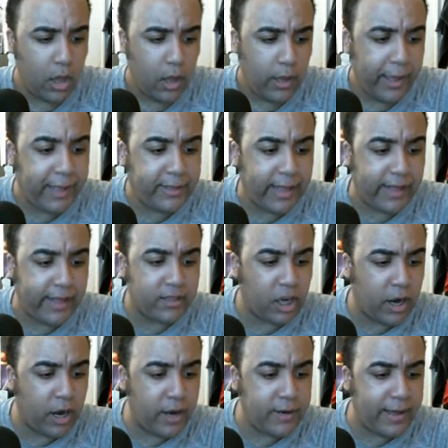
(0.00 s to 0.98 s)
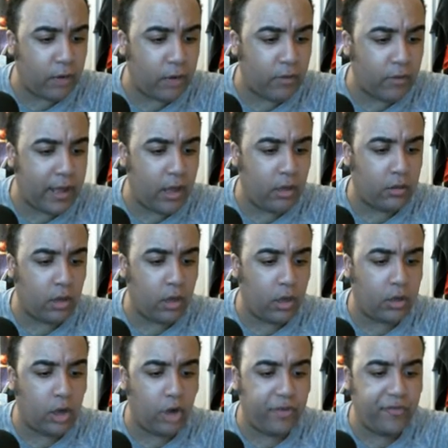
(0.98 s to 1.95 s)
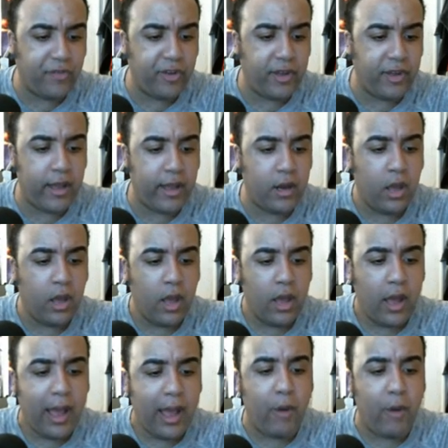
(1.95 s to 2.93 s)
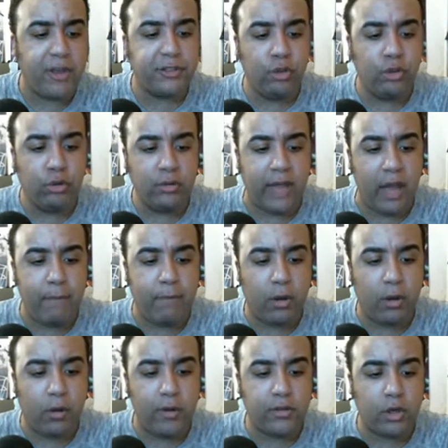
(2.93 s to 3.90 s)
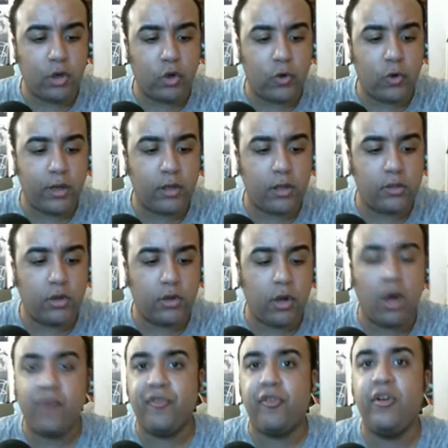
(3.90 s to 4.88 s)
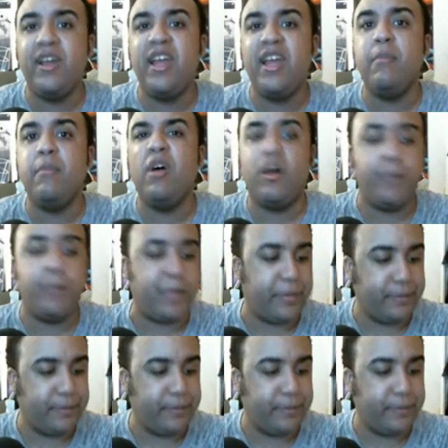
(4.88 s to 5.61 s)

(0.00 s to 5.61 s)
He then turned that around on Kofi and how his New Day boys are quick to offer him up.